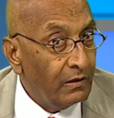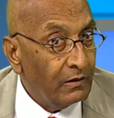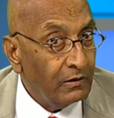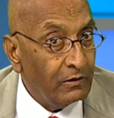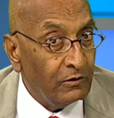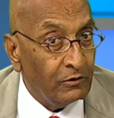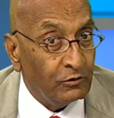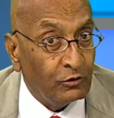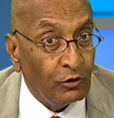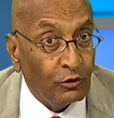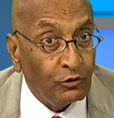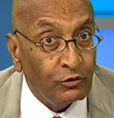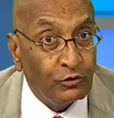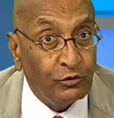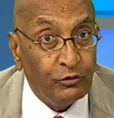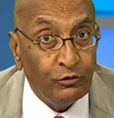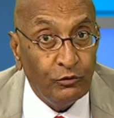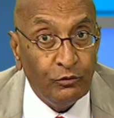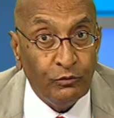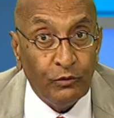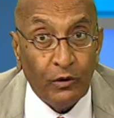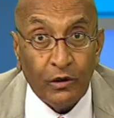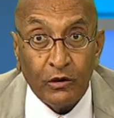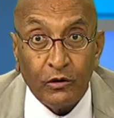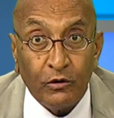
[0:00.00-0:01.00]
You know, those
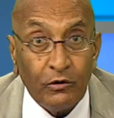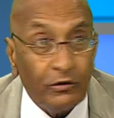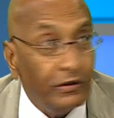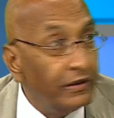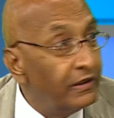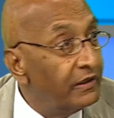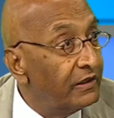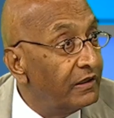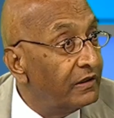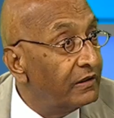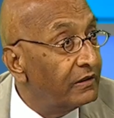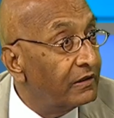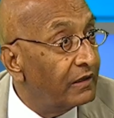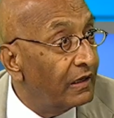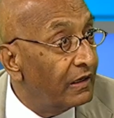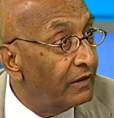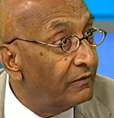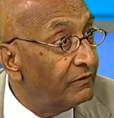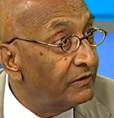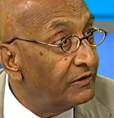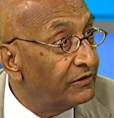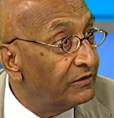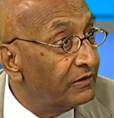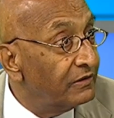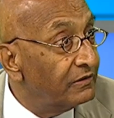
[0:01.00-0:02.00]
who work on Indian
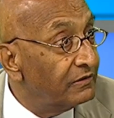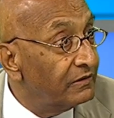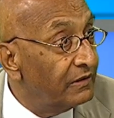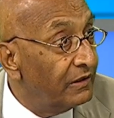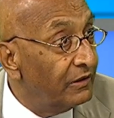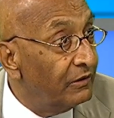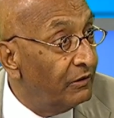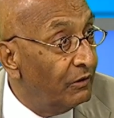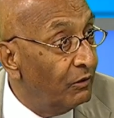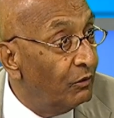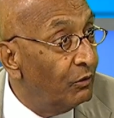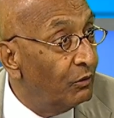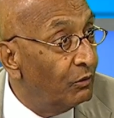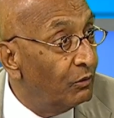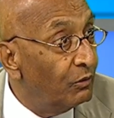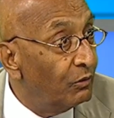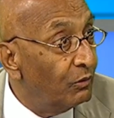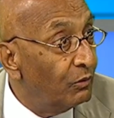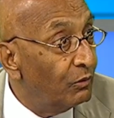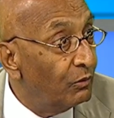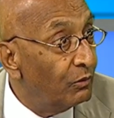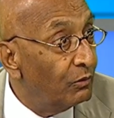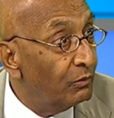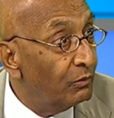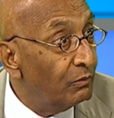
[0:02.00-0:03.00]
television, they know
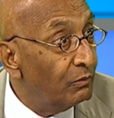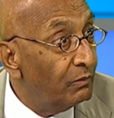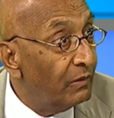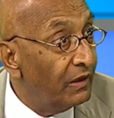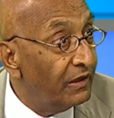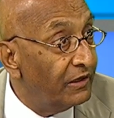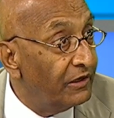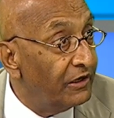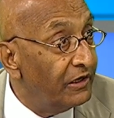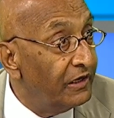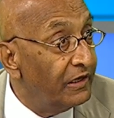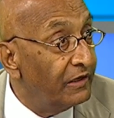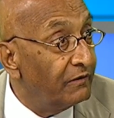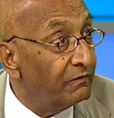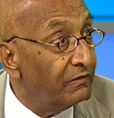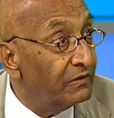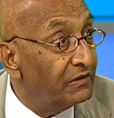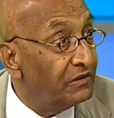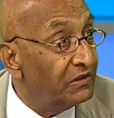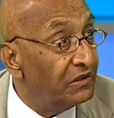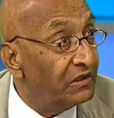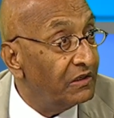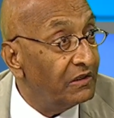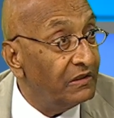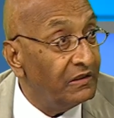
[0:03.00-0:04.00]
by dealing
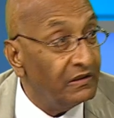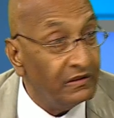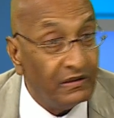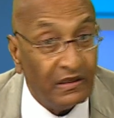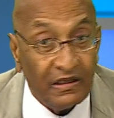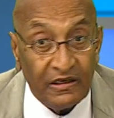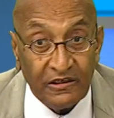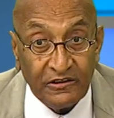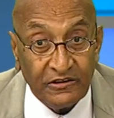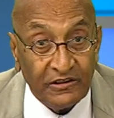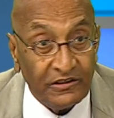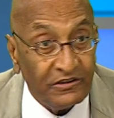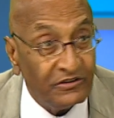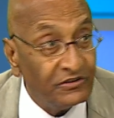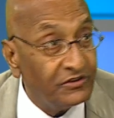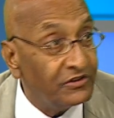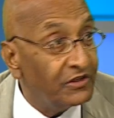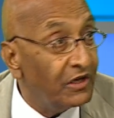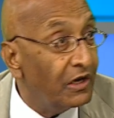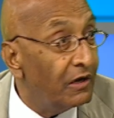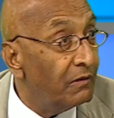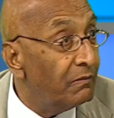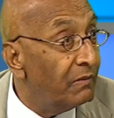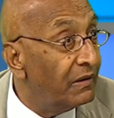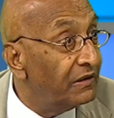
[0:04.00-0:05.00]
with their
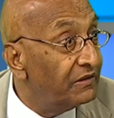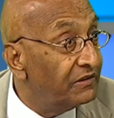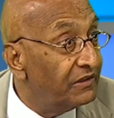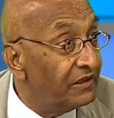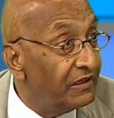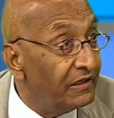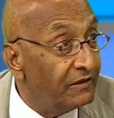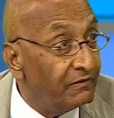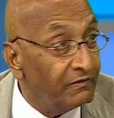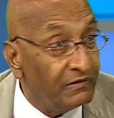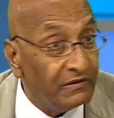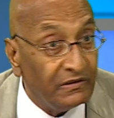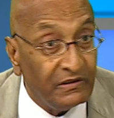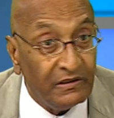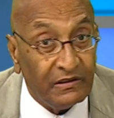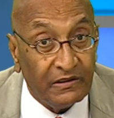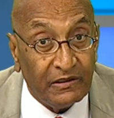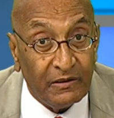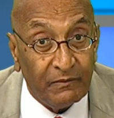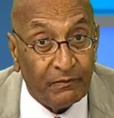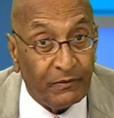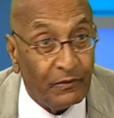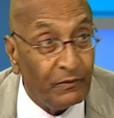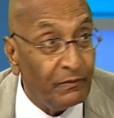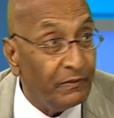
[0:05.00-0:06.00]
intelligentsia, by dealing with the
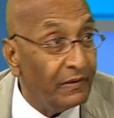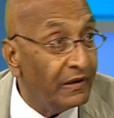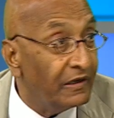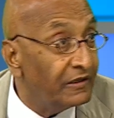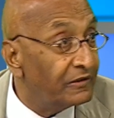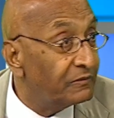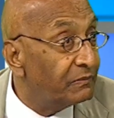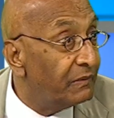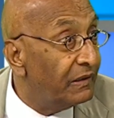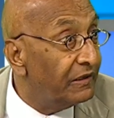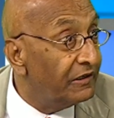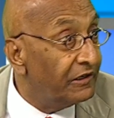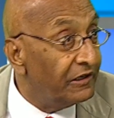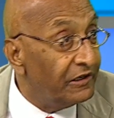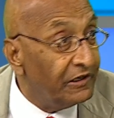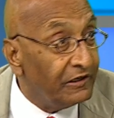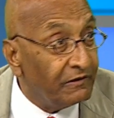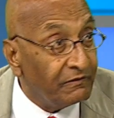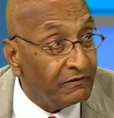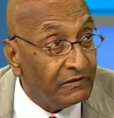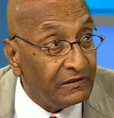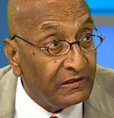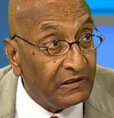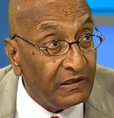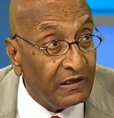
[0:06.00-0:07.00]
diplomats, by
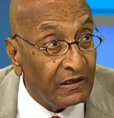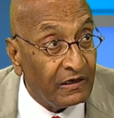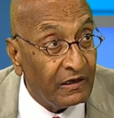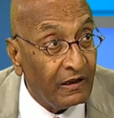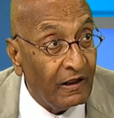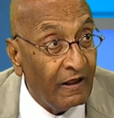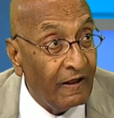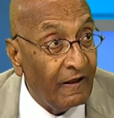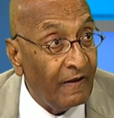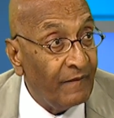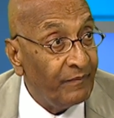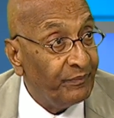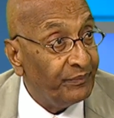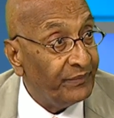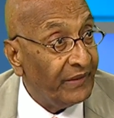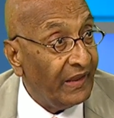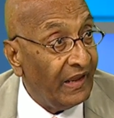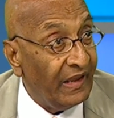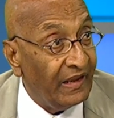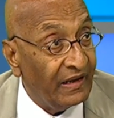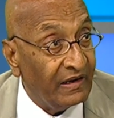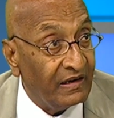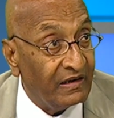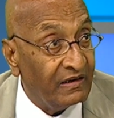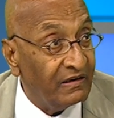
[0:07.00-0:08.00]
dealing with their
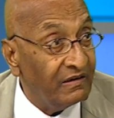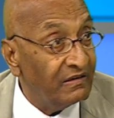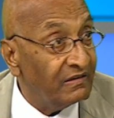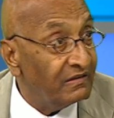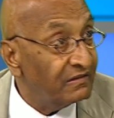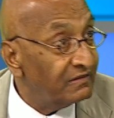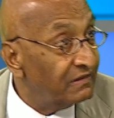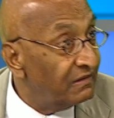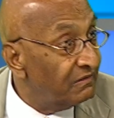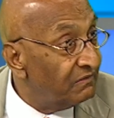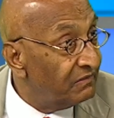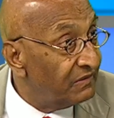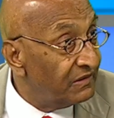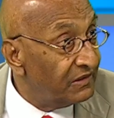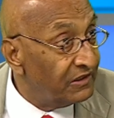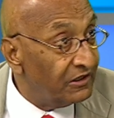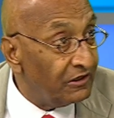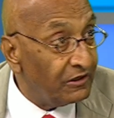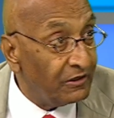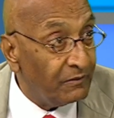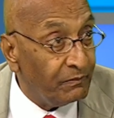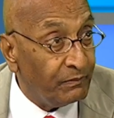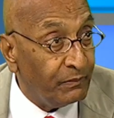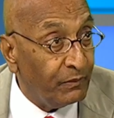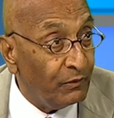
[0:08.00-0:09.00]
anchors and with their
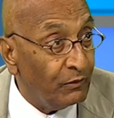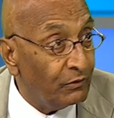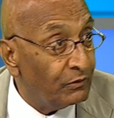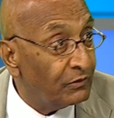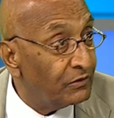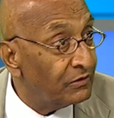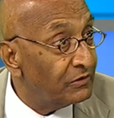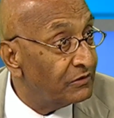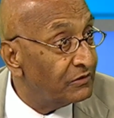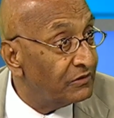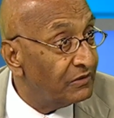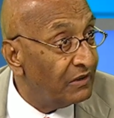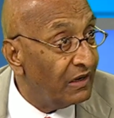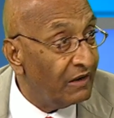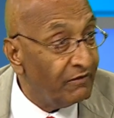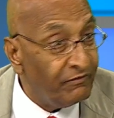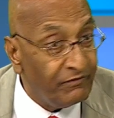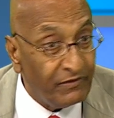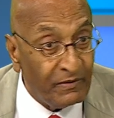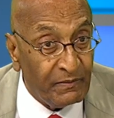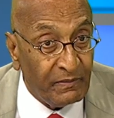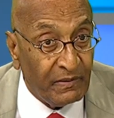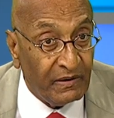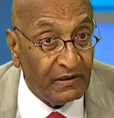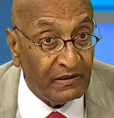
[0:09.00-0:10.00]
reporters and
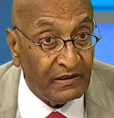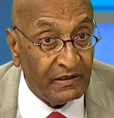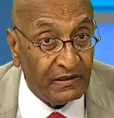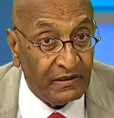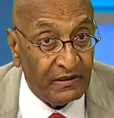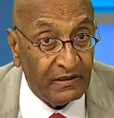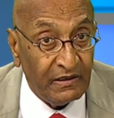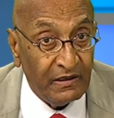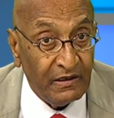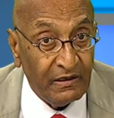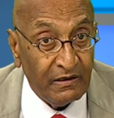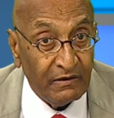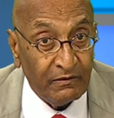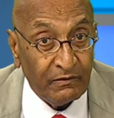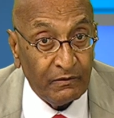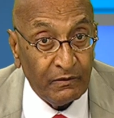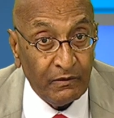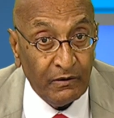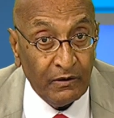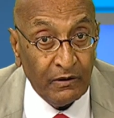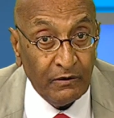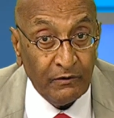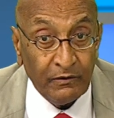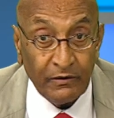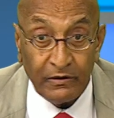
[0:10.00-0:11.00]
everybody,
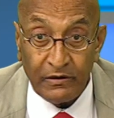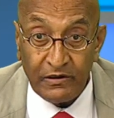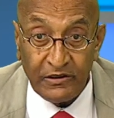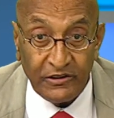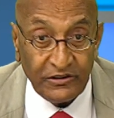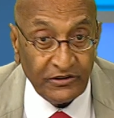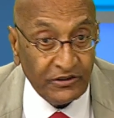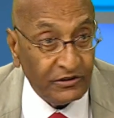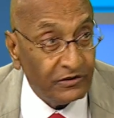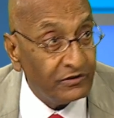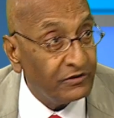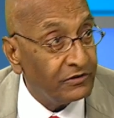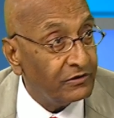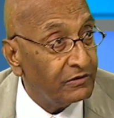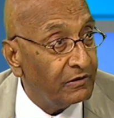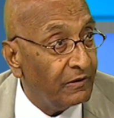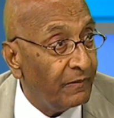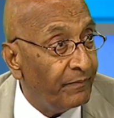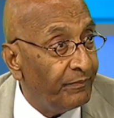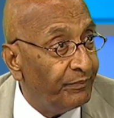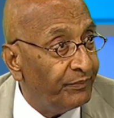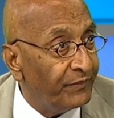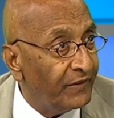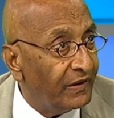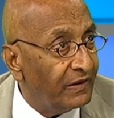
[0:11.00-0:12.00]
religious
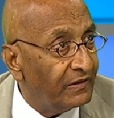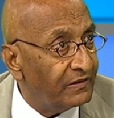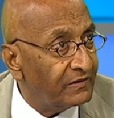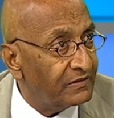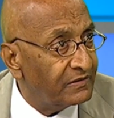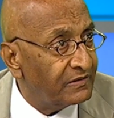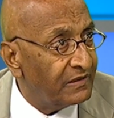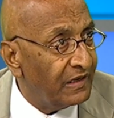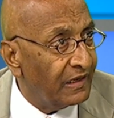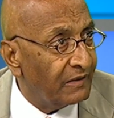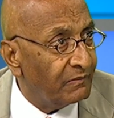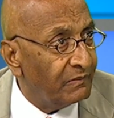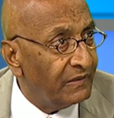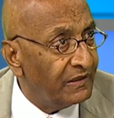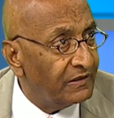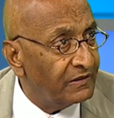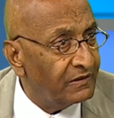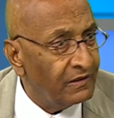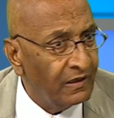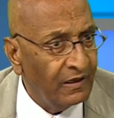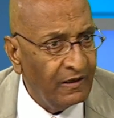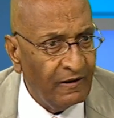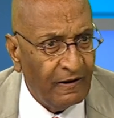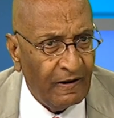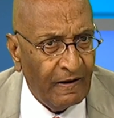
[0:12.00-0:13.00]
segment,
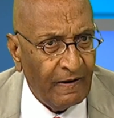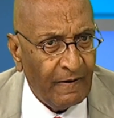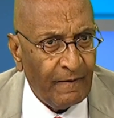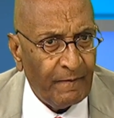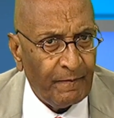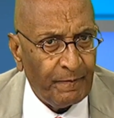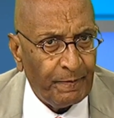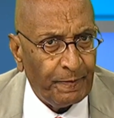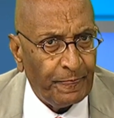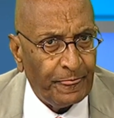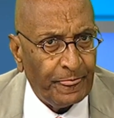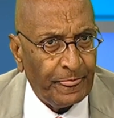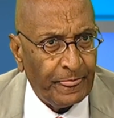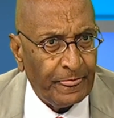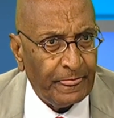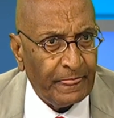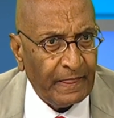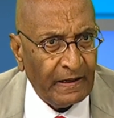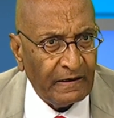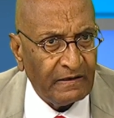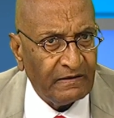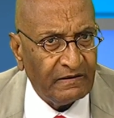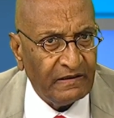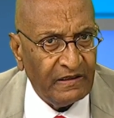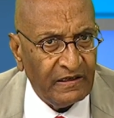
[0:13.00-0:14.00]

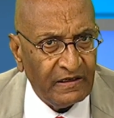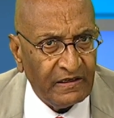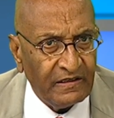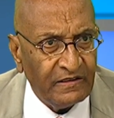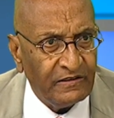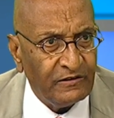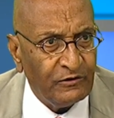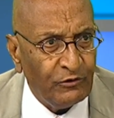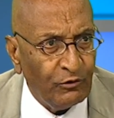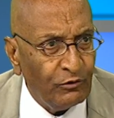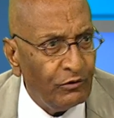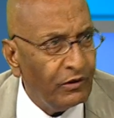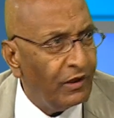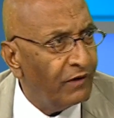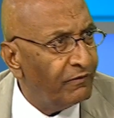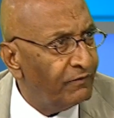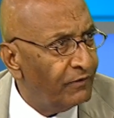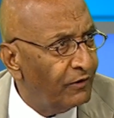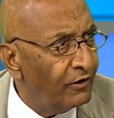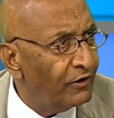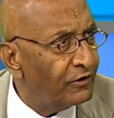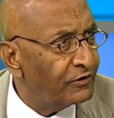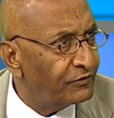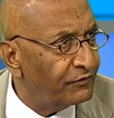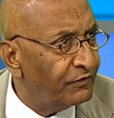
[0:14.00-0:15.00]
that there is no love
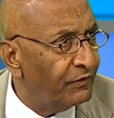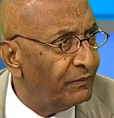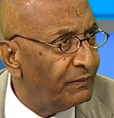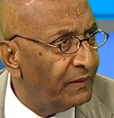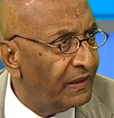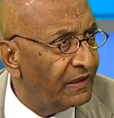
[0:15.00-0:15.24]
lost for